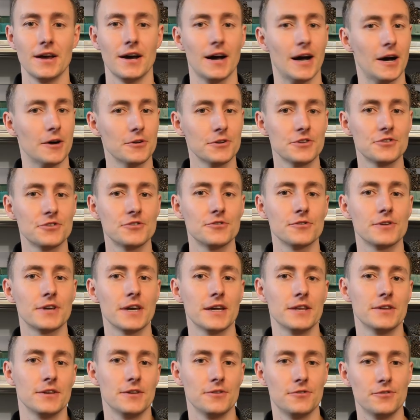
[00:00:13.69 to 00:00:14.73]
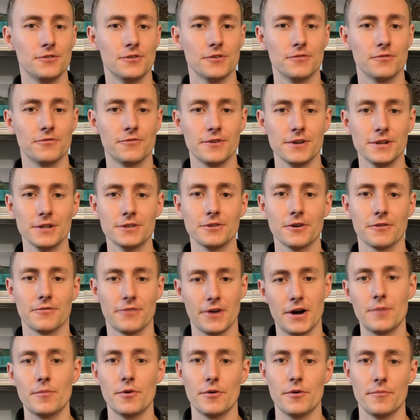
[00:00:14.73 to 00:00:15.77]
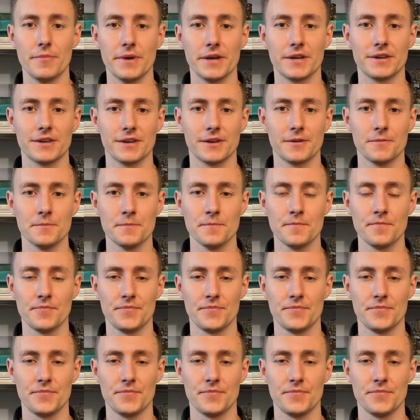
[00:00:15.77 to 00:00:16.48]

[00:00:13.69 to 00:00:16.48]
how did you get into the field of armor making?